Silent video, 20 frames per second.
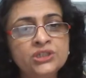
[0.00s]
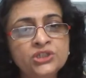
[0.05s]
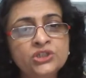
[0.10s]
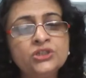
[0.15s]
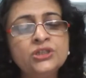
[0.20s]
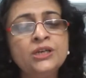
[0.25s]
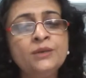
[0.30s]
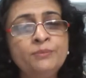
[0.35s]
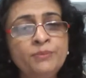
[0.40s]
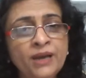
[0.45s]

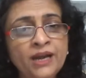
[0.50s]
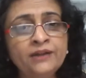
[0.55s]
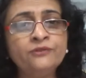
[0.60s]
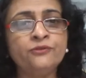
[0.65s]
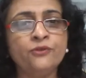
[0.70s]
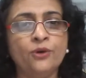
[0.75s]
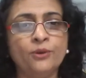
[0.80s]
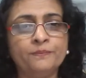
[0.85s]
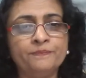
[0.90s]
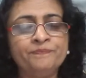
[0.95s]
digital
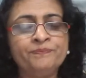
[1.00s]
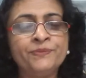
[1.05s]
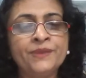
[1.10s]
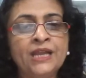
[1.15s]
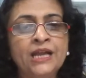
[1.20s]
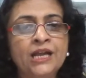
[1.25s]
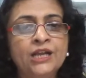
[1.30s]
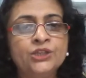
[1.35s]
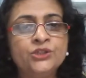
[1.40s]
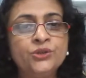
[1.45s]
platform.
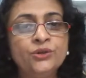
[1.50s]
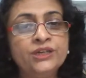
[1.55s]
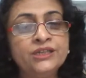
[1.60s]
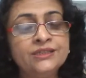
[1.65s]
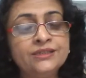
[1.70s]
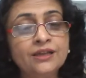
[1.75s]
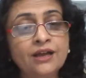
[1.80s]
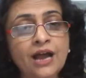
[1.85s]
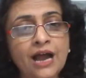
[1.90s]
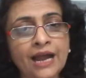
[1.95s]
So
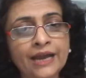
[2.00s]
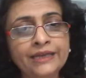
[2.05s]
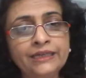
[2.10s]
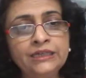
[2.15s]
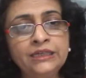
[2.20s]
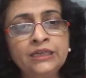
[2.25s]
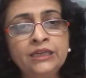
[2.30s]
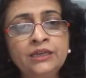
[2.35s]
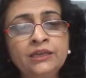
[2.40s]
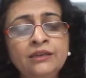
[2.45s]
it's a
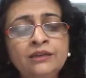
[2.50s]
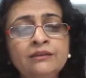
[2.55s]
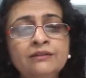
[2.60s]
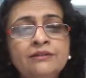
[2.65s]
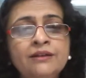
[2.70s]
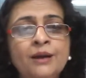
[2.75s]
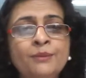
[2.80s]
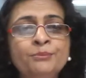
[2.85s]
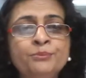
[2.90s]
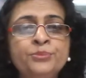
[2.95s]

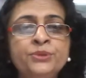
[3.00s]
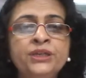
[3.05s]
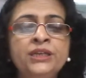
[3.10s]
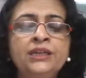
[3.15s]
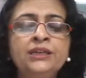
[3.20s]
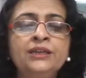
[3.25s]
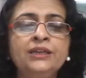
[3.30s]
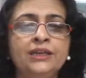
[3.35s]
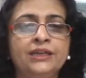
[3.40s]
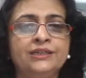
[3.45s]
IT
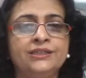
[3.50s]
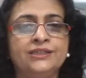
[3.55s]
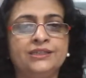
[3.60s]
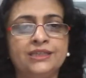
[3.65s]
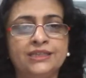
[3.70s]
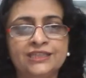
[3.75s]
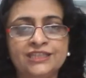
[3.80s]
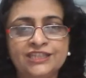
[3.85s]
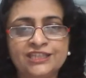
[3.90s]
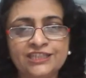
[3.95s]
company.
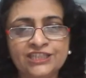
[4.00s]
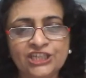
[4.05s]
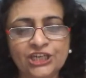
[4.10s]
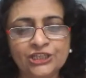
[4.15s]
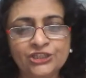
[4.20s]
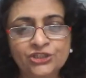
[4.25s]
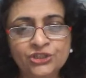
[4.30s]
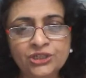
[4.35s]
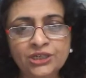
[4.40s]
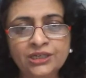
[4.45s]
It's
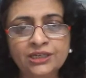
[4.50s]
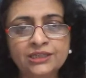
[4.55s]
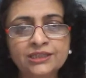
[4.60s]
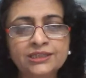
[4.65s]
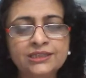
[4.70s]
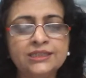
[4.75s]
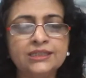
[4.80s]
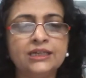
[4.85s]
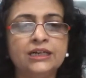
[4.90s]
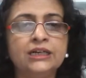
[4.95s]
changing
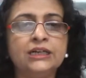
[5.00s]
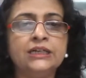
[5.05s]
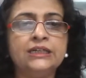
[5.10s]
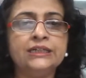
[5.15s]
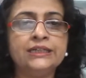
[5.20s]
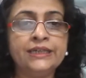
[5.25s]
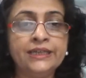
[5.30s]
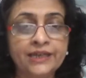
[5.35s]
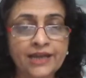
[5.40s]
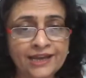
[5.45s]
its
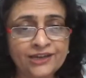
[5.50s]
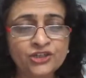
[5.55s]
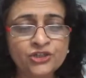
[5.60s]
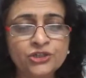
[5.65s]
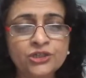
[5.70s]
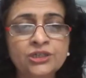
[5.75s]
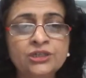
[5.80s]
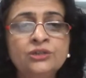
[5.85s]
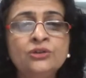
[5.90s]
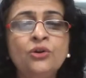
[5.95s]

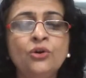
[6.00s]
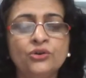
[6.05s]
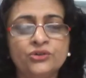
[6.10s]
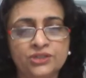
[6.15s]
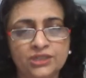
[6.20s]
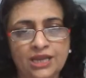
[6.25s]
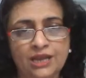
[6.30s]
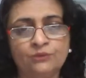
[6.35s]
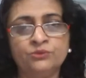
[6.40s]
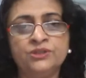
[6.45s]
direction, or
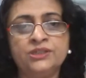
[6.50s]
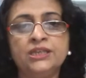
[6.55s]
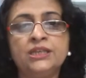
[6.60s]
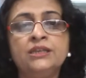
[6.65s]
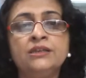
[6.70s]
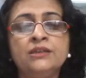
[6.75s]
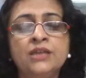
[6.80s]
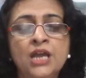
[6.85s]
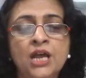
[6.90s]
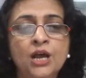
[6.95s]
say I would
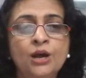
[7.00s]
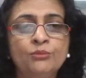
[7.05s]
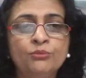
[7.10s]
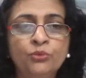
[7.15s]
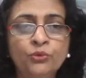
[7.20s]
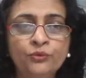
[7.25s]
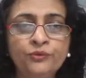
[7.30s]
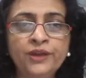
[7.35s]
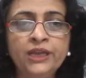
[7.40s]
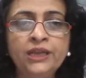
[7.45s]
say
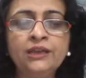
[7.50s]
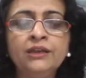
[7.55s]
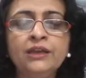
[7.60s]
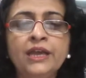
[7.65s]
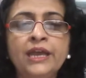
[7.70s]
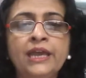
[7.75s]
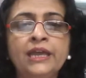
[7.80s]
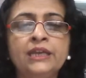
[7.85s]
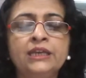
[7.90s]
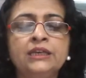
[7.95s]
moving
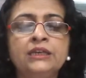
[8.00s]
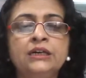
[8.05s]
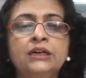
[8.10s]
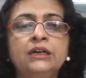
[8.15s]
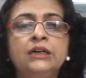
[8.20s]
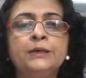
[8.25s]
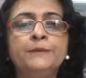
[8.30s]
and